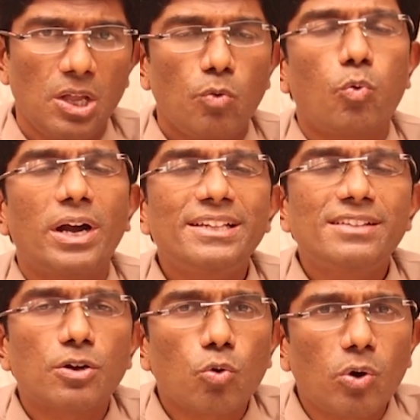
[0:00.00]
What is
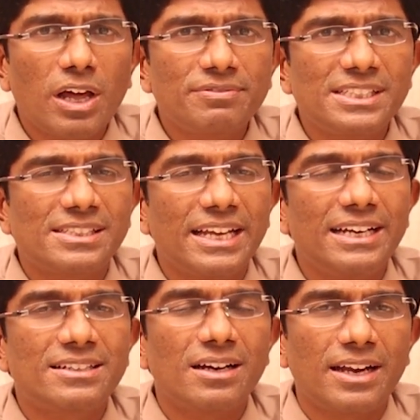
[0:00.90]
the role of this
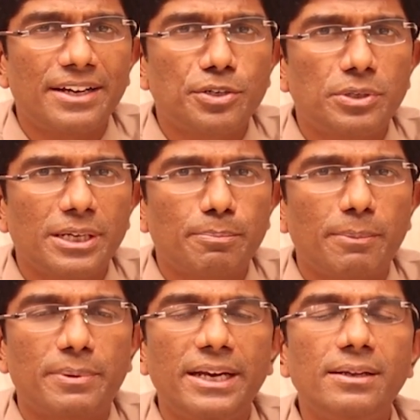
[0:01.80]
atrial natriuretic
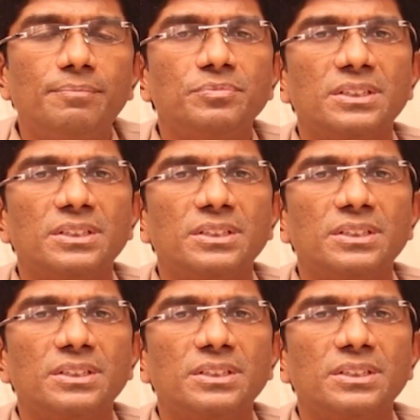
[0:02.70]
peptide?